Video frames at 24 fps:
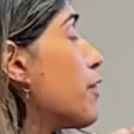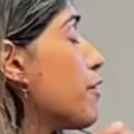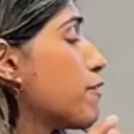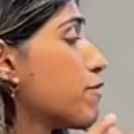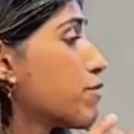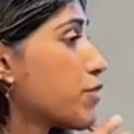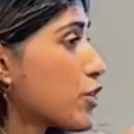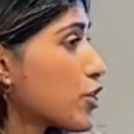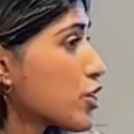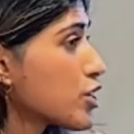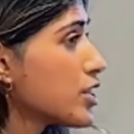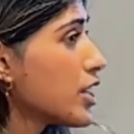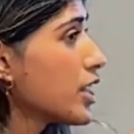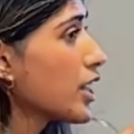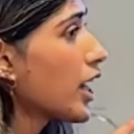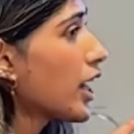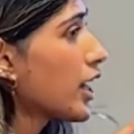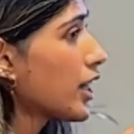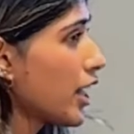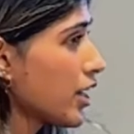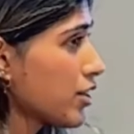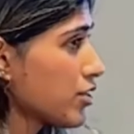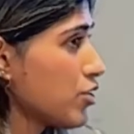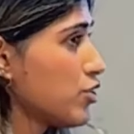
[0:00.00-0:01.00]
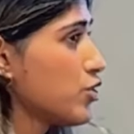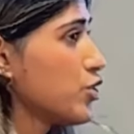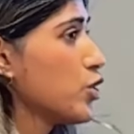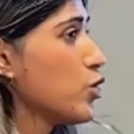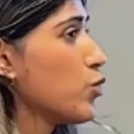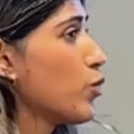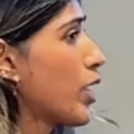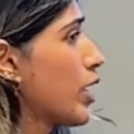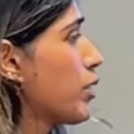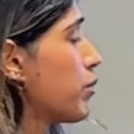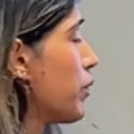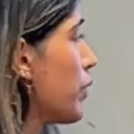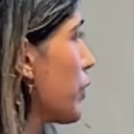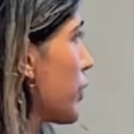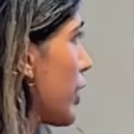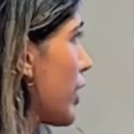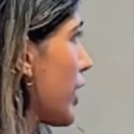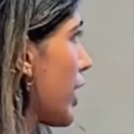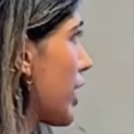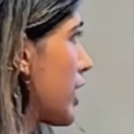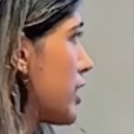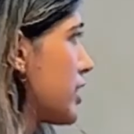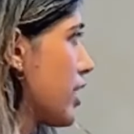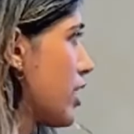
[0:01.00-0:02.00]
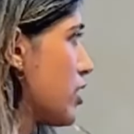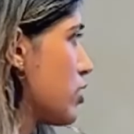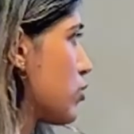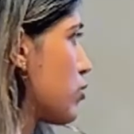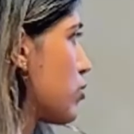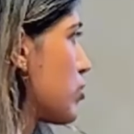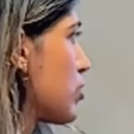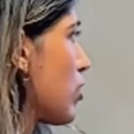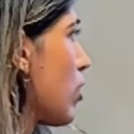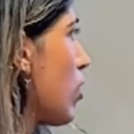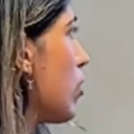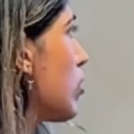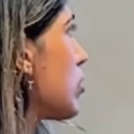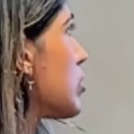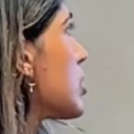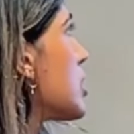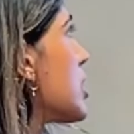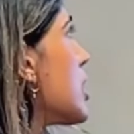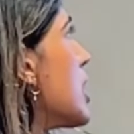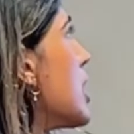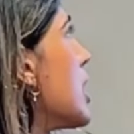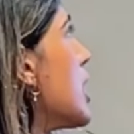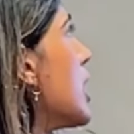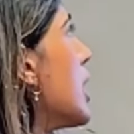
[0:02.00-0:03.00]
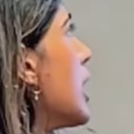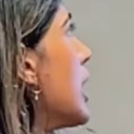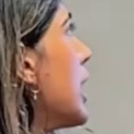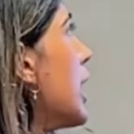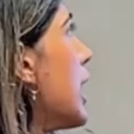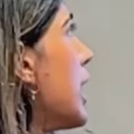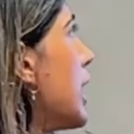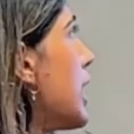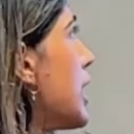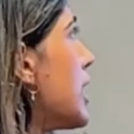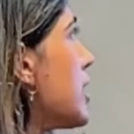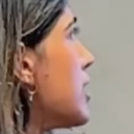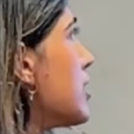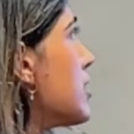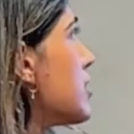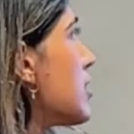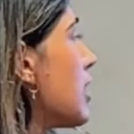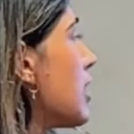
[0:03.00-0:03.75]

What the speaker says: first thing I like to do when I'm looking at a test result is